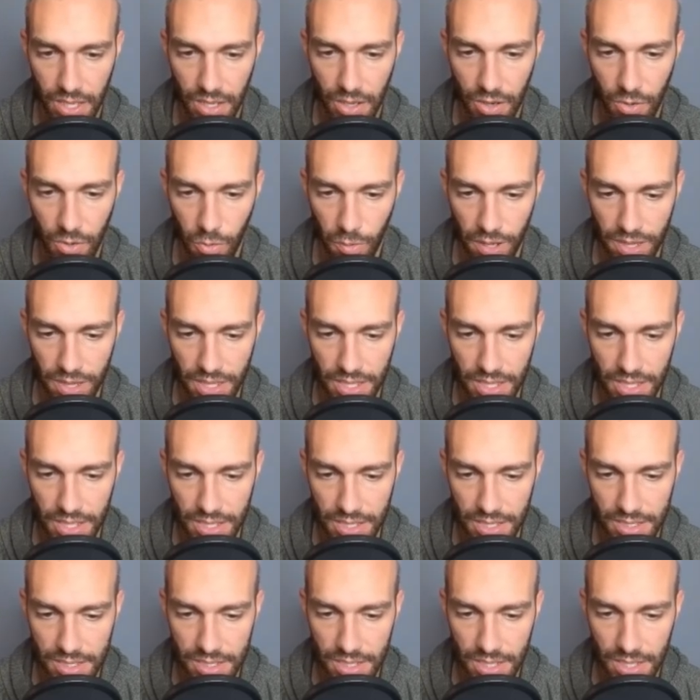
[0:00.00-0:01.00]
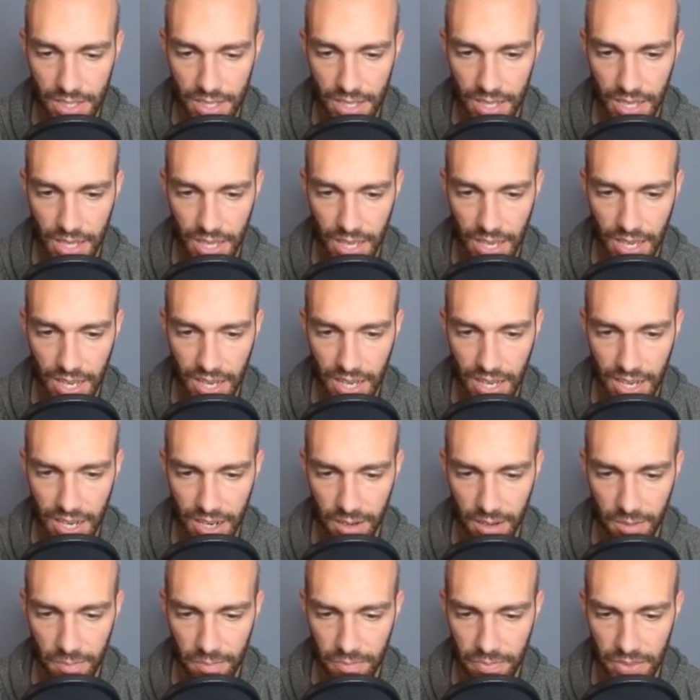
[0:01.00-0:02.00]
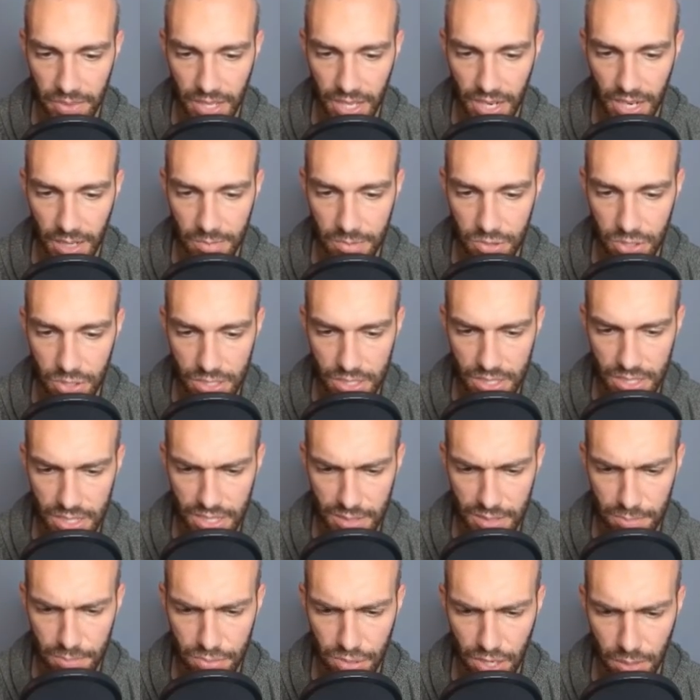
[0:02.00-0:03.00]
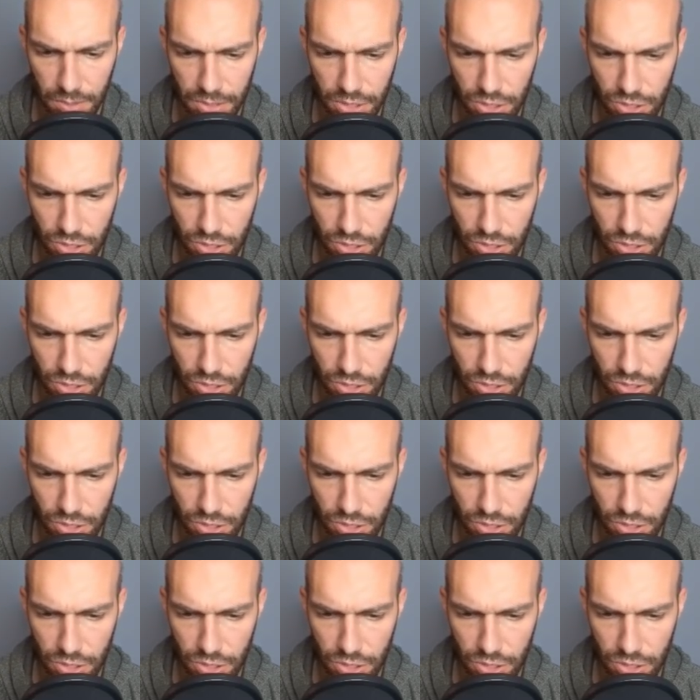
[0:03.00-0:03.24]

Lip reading: with ease. And I'm just going to probably just